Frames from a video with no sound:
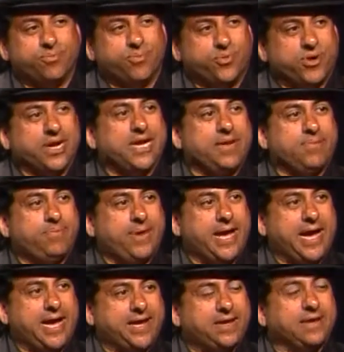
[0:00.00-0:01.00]
bring it
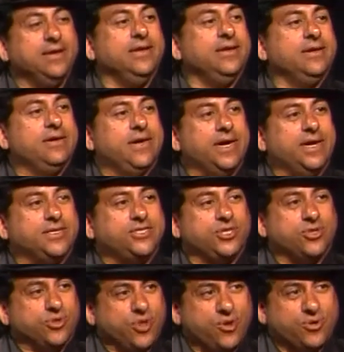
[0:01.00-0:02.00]
back to
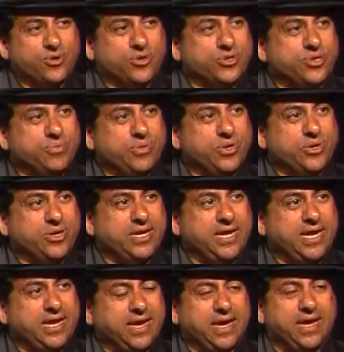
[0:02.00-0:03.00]
the local
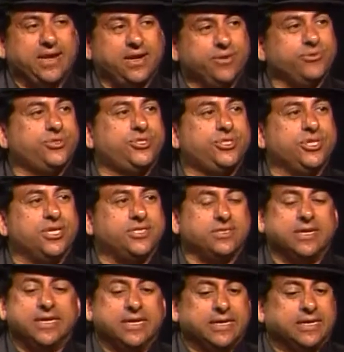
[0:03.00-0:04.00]
community, and it was
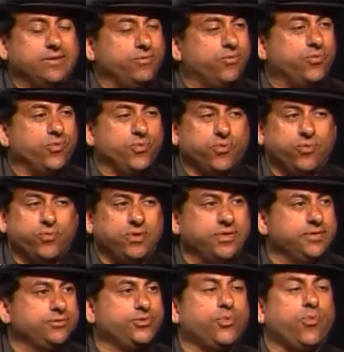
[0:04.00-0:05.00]
just, it
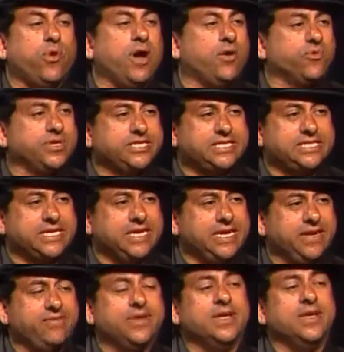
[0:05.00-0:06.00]
was well
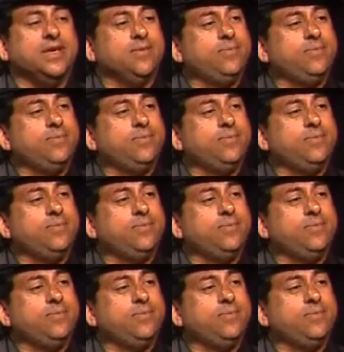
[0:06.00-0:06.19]
received.